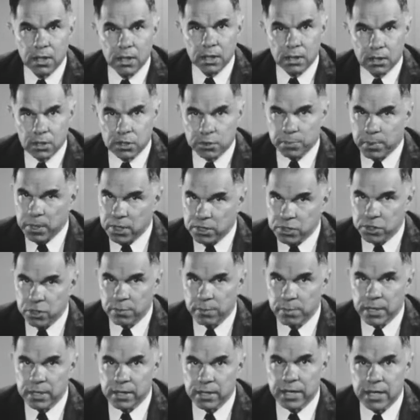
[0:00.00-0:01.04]
uh,
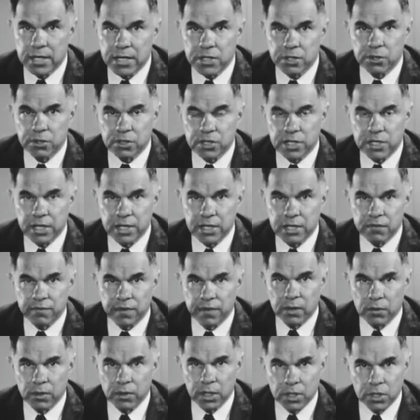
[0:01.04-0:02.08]
sponsored by the National Science
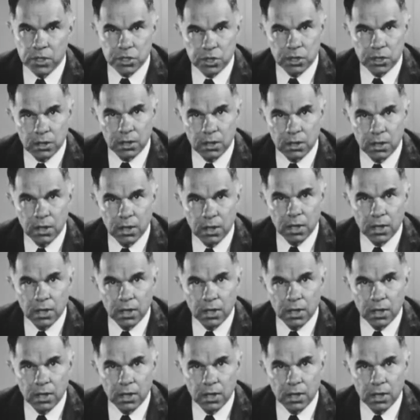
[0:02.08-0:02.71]
Foundation,